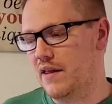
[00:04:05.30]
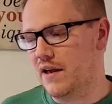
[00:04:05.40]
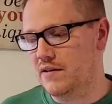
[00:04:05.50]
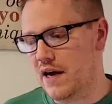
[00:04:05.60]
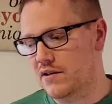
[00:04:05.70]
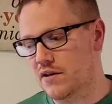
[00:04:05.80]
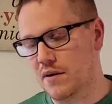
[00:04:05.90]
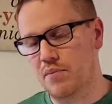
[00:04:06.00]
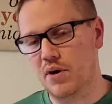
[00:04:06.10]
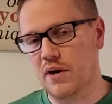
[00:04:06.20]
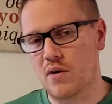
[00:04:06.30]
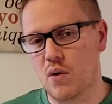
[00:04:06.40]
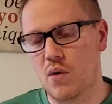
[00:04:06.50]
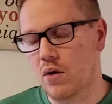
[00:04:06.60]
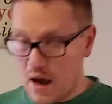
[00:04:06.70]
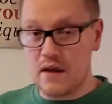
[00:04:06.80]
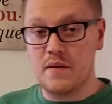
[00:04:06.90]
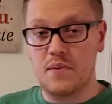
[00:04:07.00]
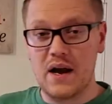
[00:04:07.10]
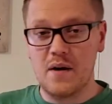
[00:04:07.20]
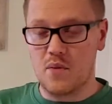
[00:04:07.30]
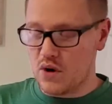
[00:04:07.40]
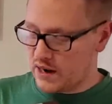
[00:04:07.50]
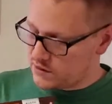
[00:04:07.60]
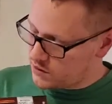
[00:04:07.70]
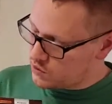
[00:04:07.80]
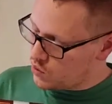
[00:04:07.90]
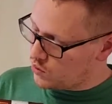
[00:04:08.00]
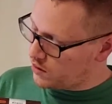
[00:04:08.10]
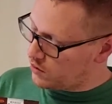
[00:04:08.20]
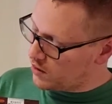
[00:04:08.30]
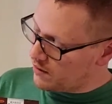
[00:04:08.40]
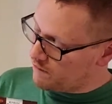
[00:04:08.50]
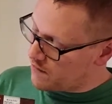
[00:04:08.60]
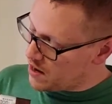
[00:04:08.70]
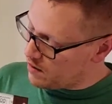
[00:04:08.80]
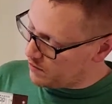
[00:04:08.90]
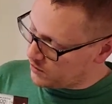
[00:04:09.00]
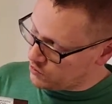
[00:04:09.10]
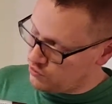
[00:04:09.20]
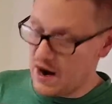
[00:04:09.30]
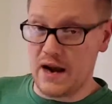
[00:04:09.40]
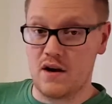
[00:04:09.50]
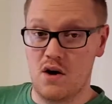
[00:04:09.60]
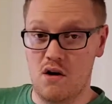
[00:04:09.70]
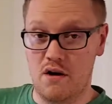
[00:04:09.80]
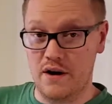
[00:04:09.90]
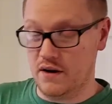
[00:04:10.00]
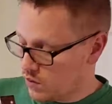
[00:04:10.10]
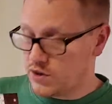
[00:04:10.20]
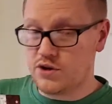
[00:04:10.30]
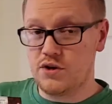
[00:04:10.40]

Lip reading: think is actually pretty cool. And the player board has this cool little environment track on it, which you